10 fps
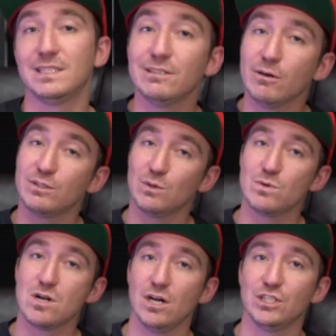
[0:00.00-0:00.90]
0 to
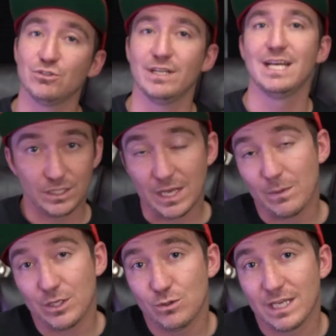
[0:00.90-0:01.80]
100. And that
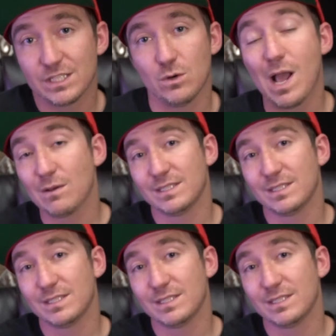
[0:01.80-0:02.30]
way you guys know how